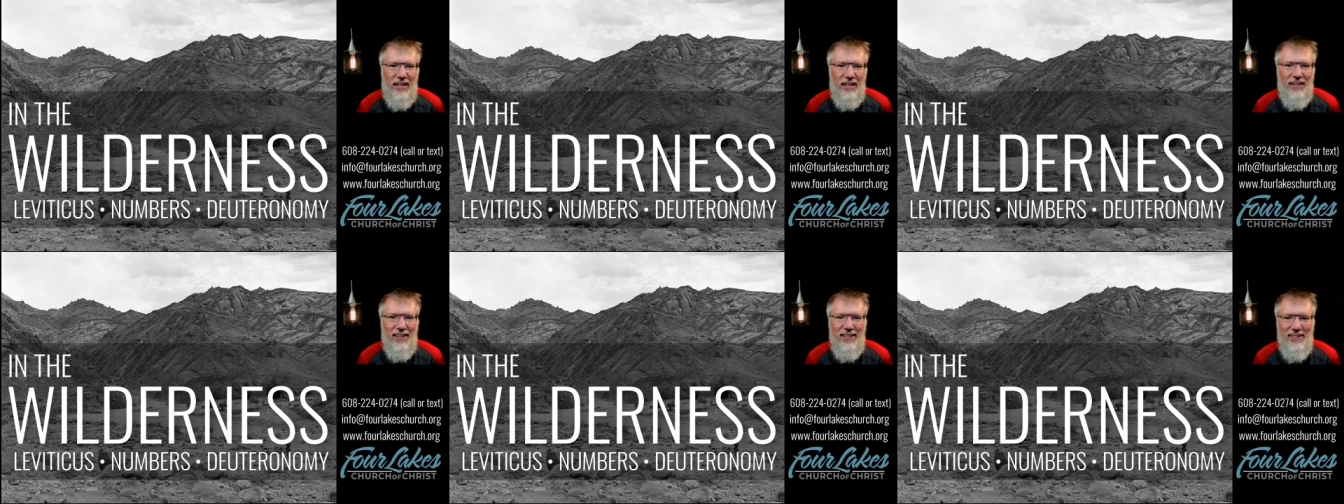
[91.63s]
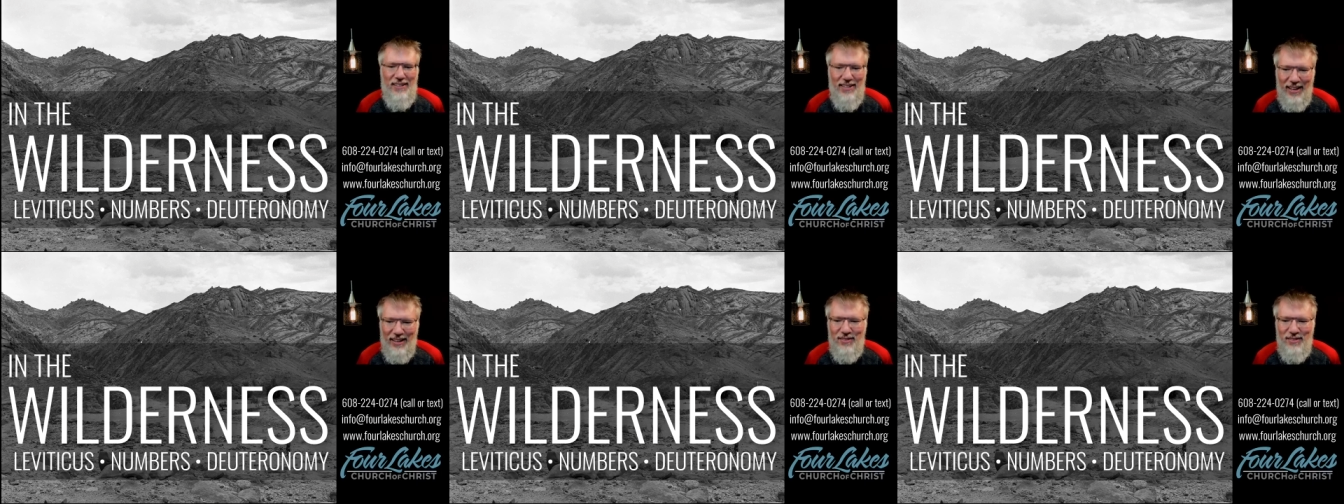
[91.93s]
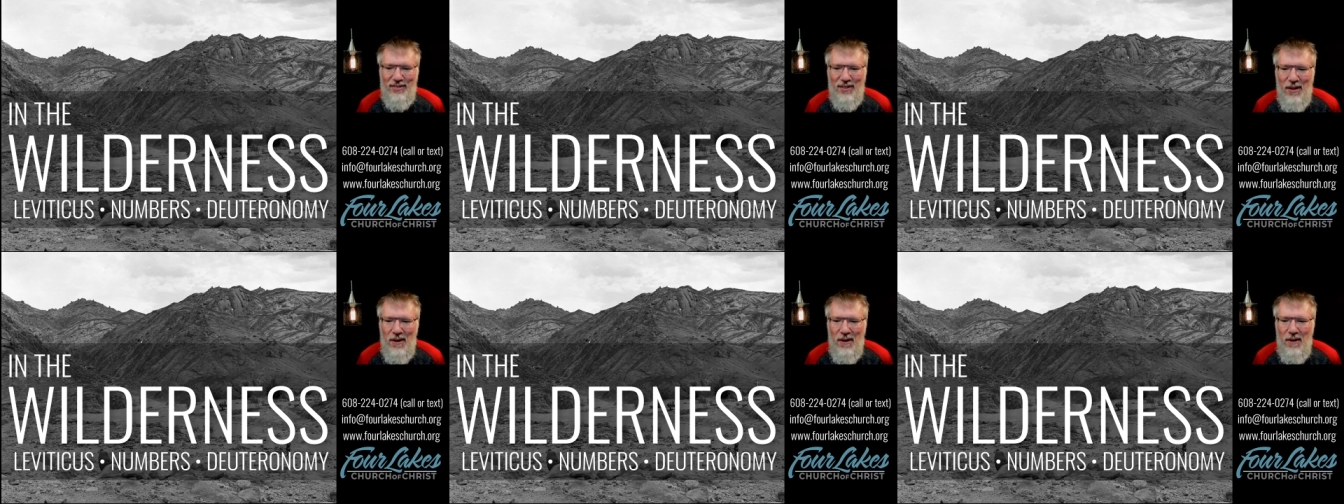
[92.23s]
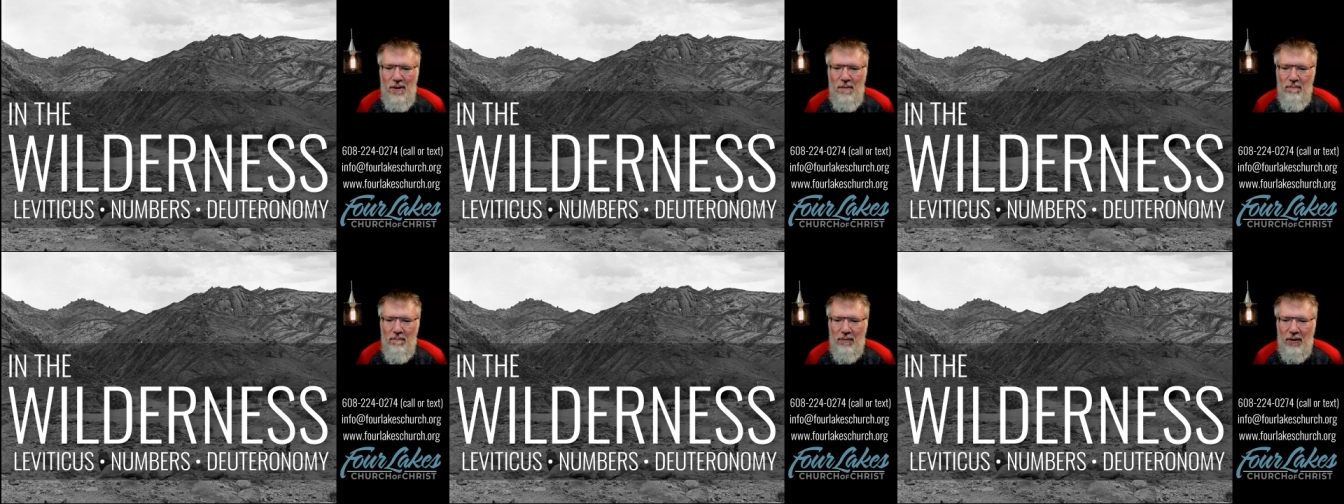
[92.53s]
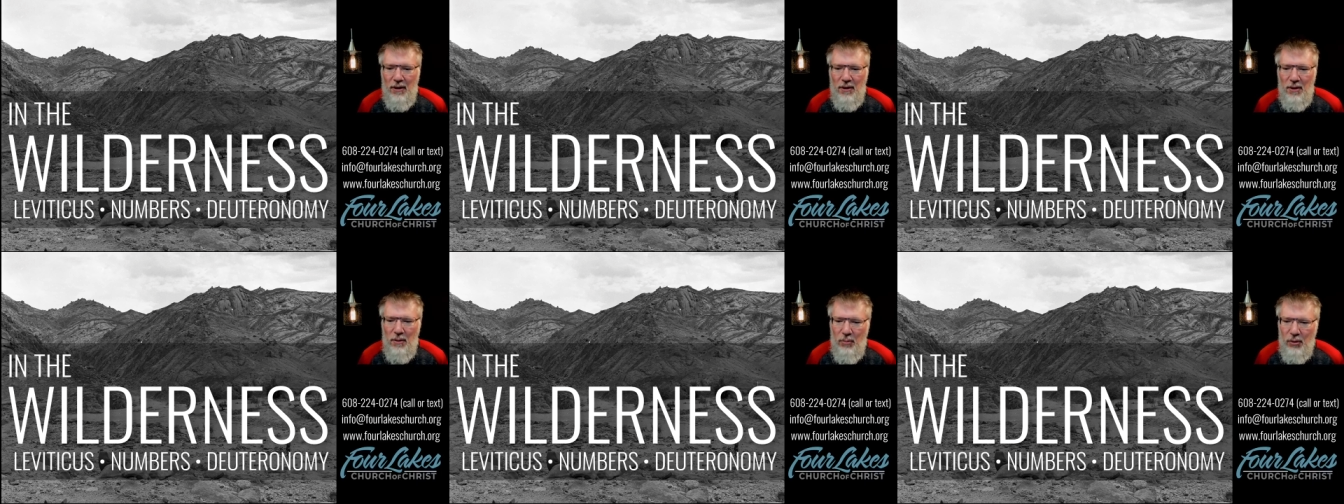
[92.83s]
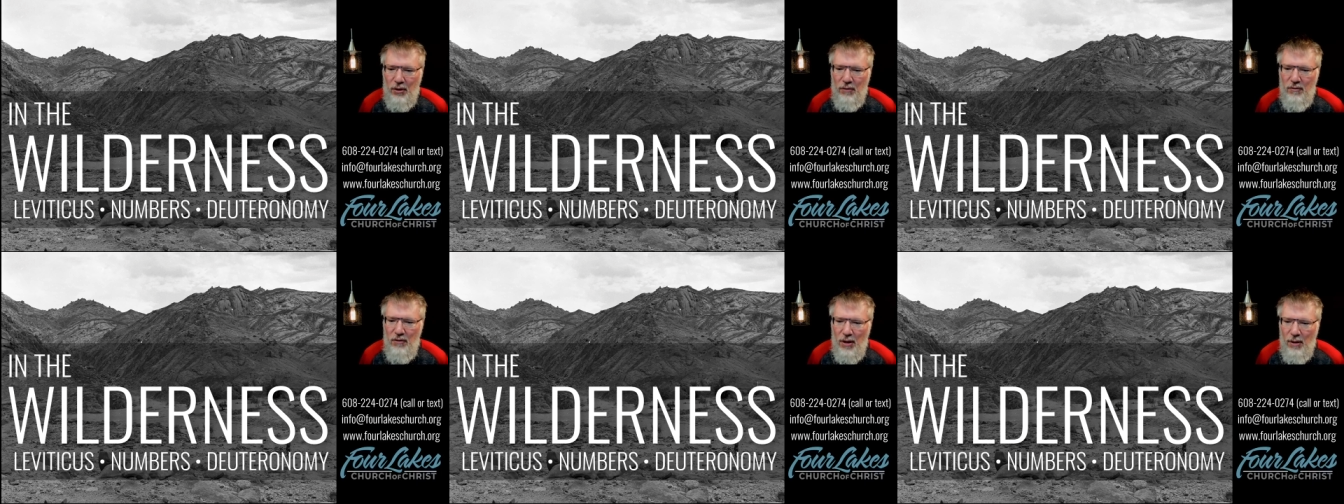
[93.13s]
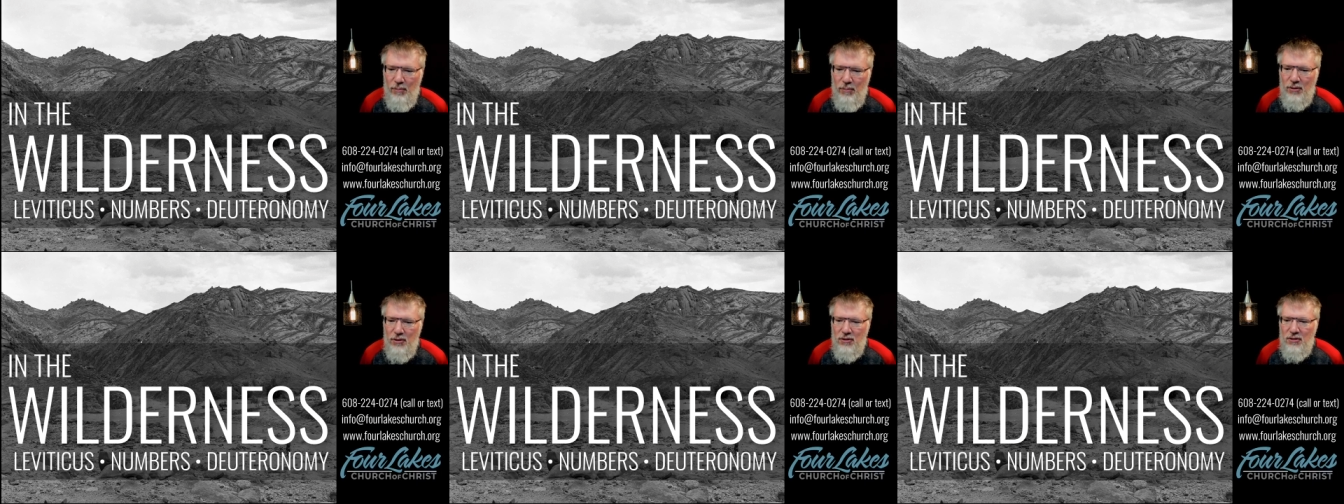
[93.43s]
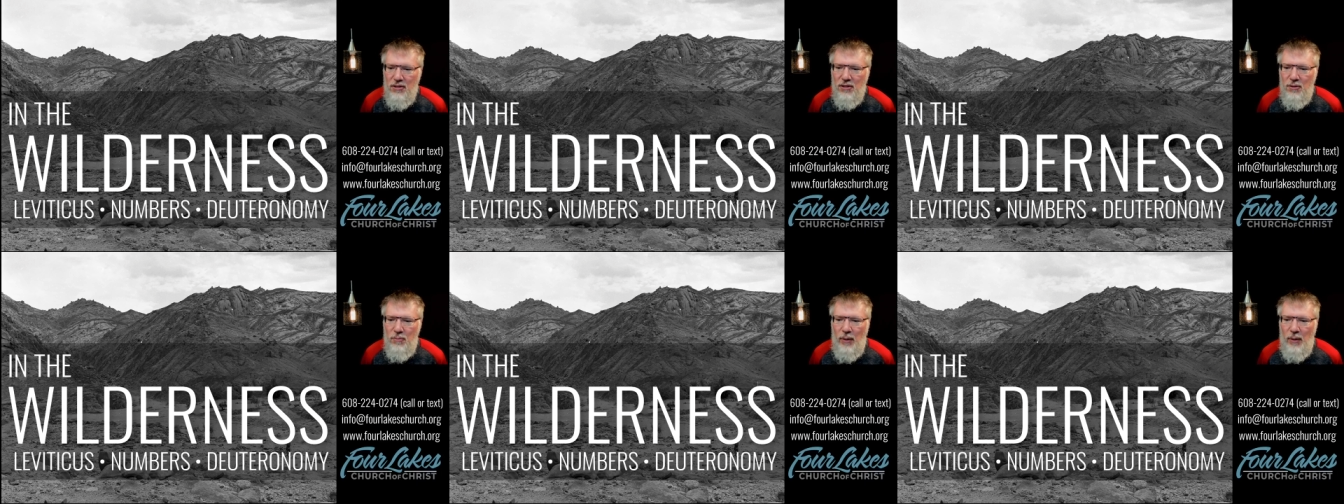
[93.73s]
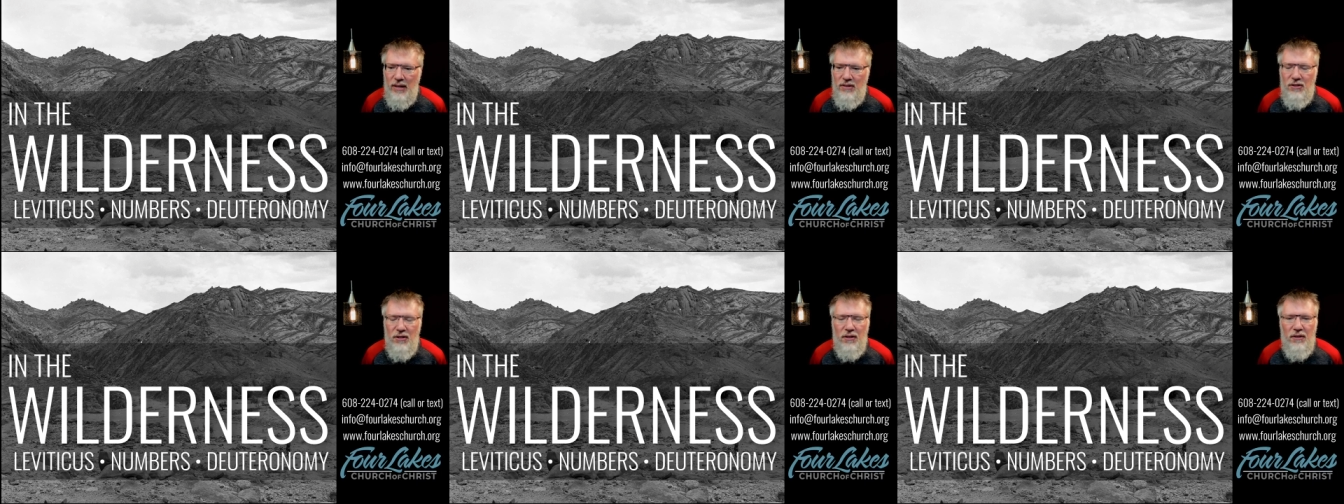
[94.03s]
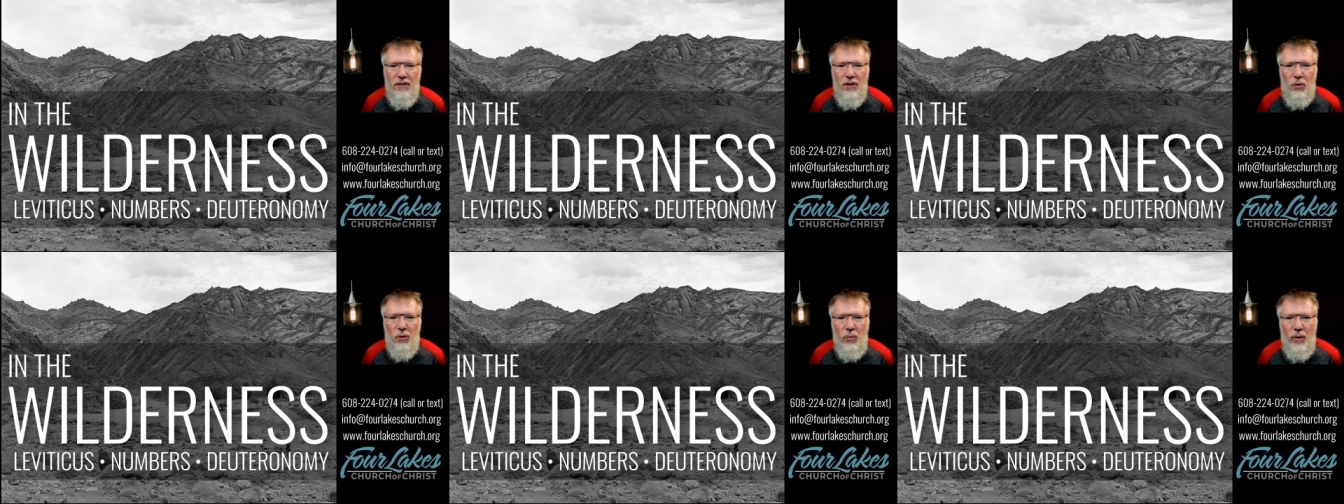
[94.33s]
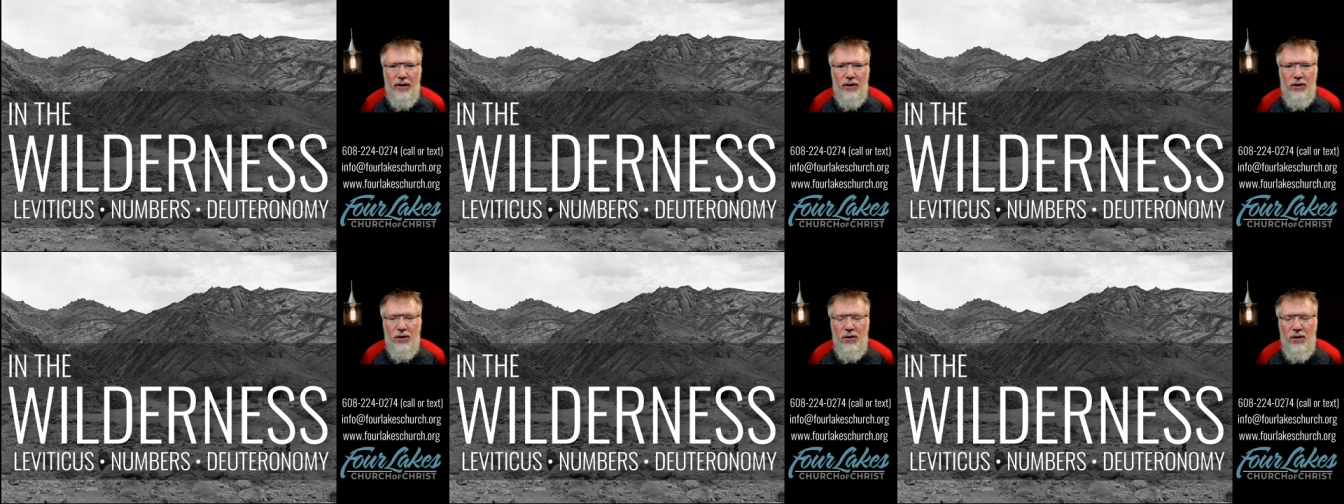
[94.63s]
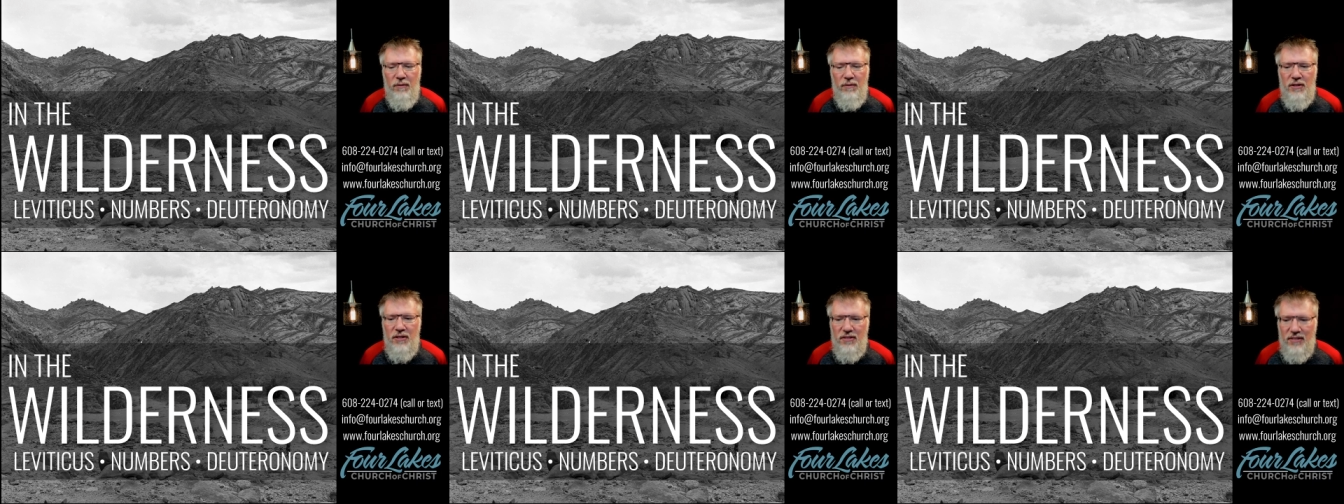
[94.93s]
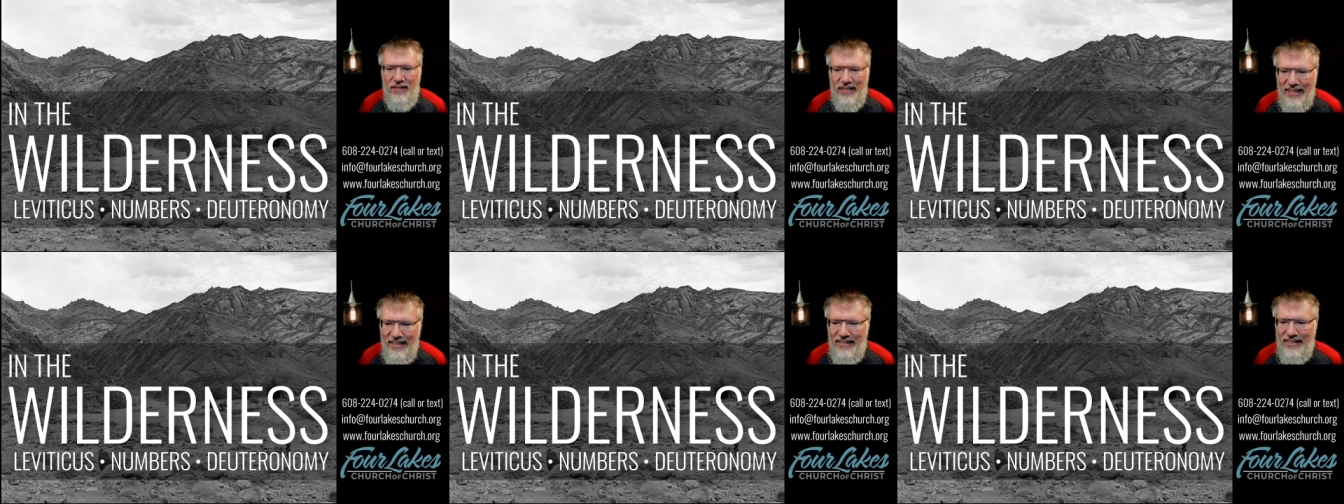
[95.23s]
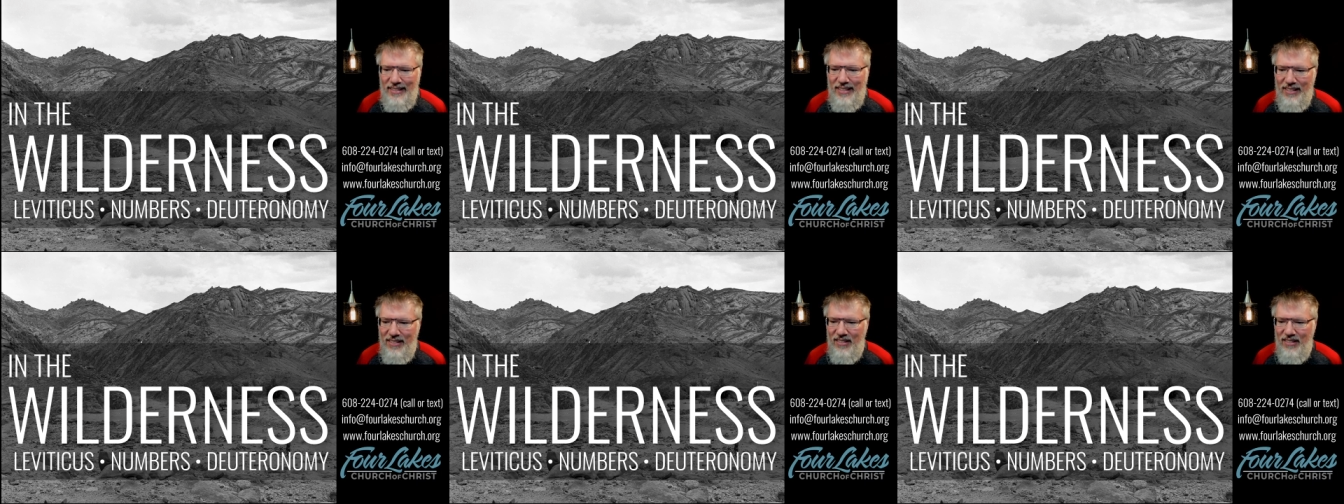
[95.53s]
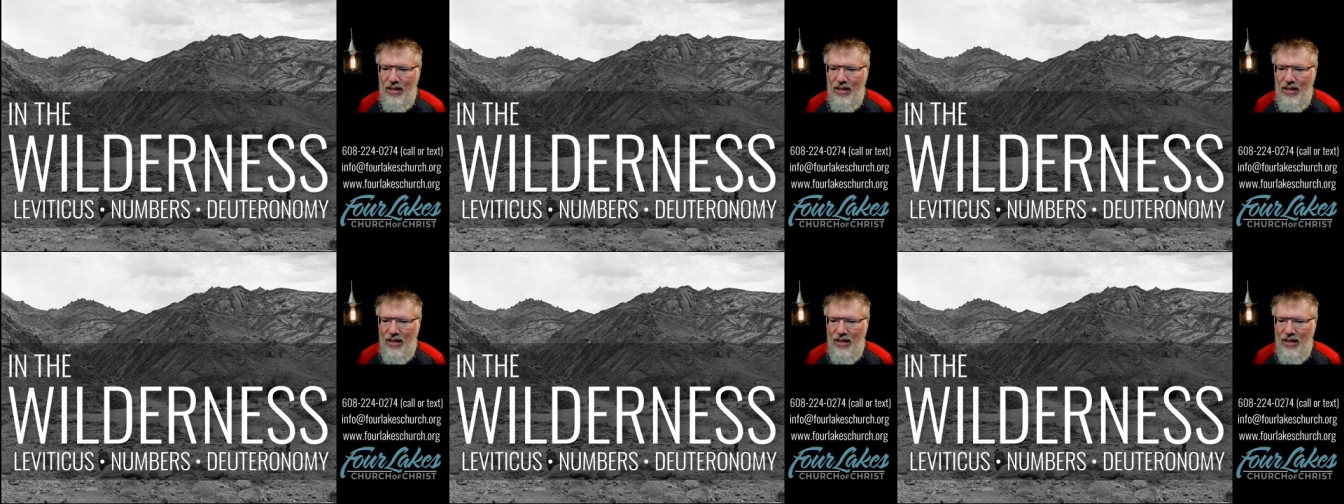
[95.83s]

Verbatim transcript: And yes, uh, the book of Numbers is basically a record of the census